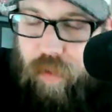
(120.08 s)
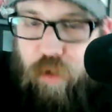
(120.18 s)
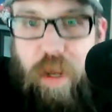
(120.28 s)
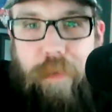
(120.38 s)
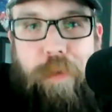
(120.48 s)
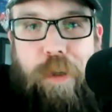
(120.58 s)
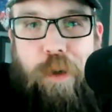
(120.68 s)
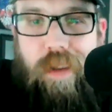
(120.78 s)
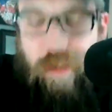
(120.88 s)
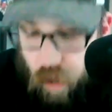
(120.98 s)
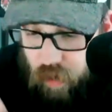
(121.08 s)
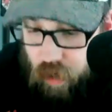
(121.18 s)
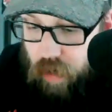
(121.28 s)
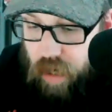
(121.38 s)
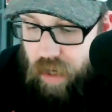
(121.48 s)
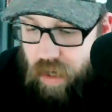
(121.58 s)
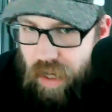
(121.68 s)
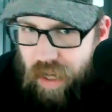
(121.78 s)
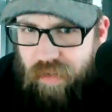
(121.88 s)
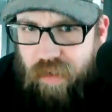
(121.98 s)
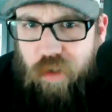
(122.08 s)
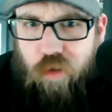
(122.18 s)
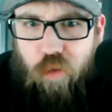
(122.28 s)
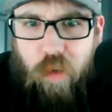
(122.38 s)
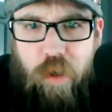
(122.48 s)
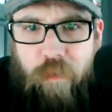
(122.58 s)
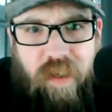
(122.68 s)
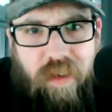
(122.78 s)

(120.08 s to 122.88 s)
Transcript: just happened to be Joey Logano. In this situation, but